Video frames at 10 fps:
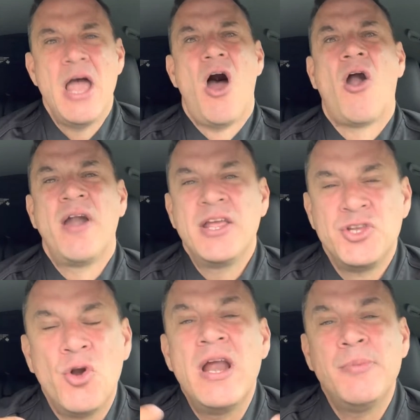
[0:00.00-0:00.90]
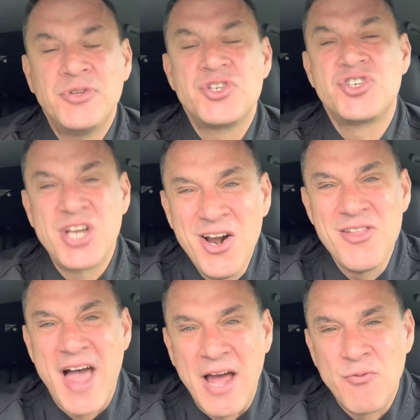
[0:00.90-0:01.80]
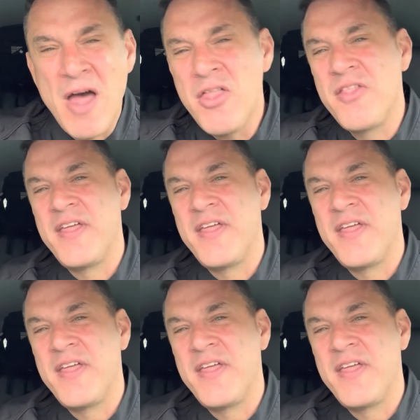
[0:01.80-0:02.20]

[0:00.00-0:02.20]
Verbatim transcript: are you're able to share that rather